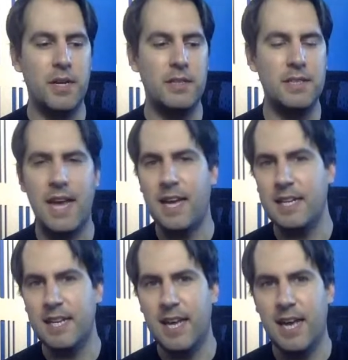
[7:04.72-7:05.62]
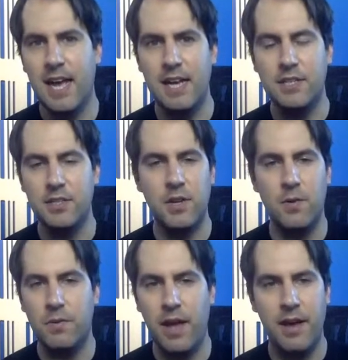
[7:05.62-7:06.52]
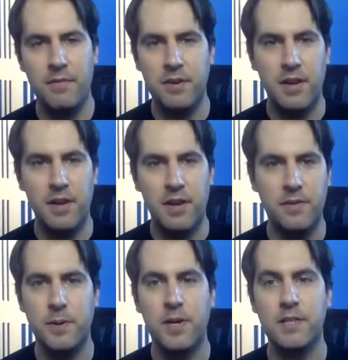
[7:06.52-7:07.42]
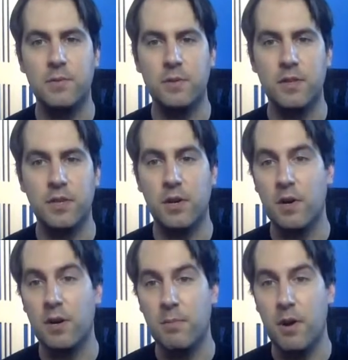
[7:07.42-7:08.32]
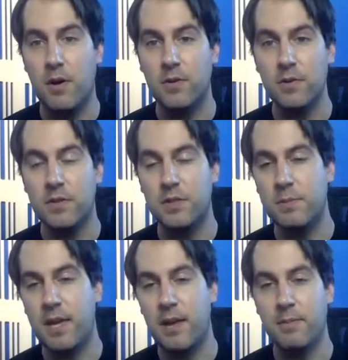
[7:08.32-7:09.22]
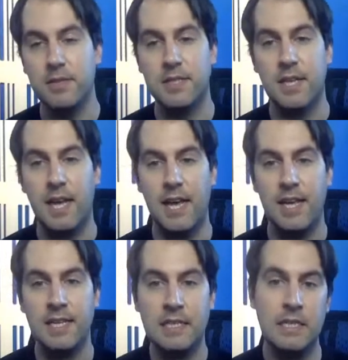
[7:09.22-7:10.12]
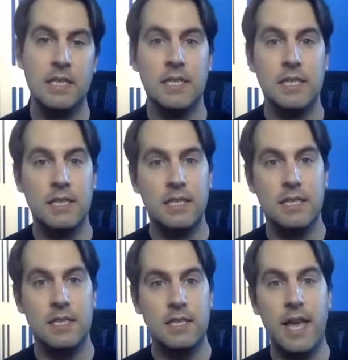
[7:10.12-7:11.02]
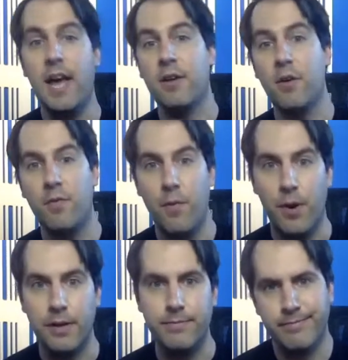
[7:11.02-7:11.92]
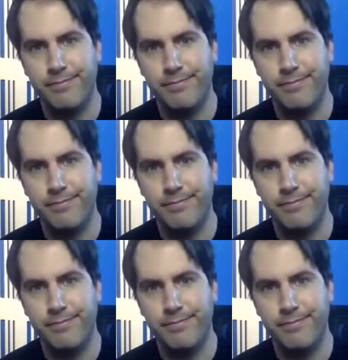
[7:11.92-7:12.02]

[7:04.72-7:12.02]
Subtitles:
But sadly, I just don't have enough experience with the current models to be able to say, yeah, go for it.